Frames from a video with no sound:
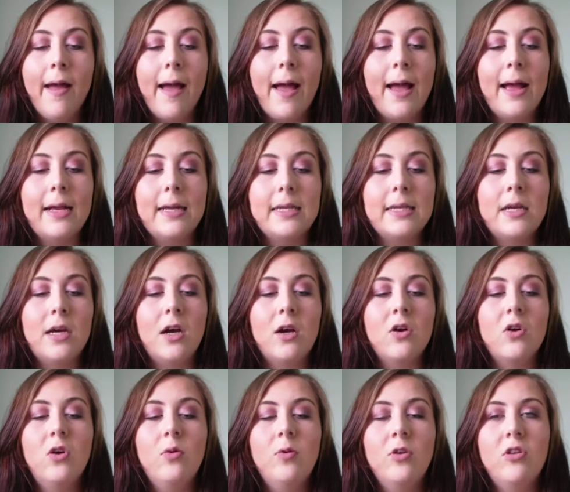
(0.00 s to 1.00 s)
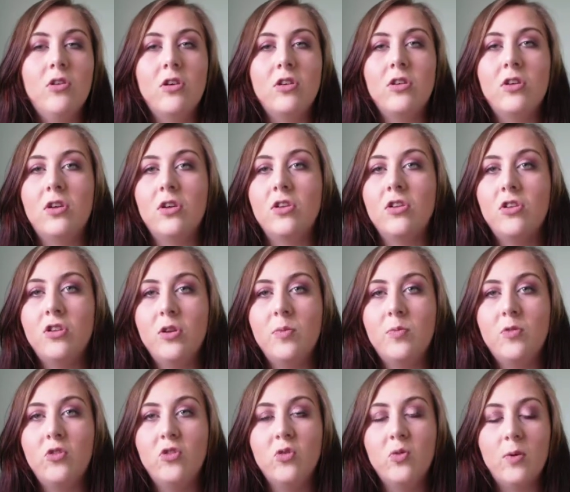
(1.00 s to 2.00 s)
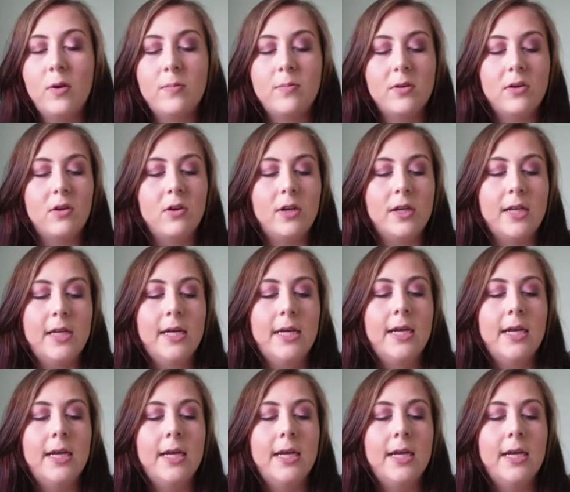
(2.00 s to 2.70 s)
And I come across on the Superdrug website